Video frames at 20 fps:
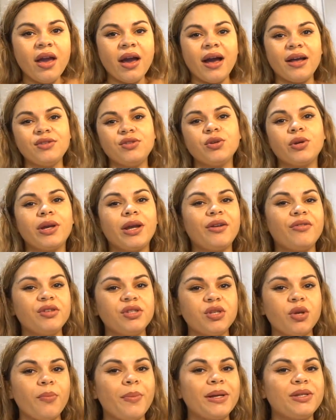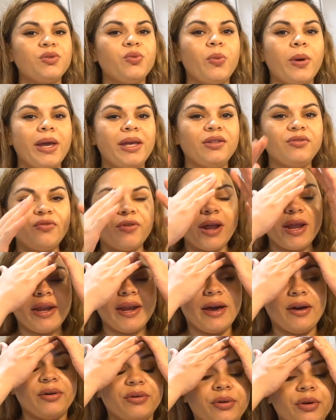Had to carry so much weight right
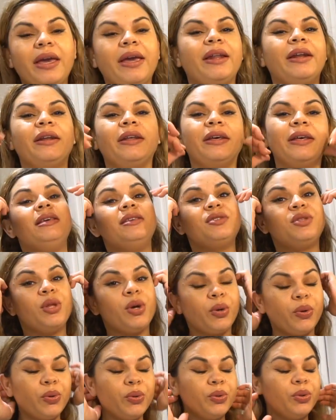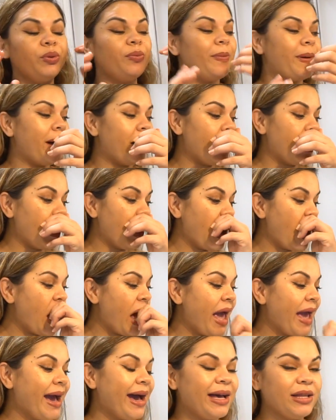now, and it's not good, but
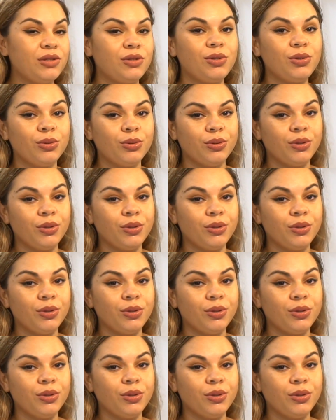I had to,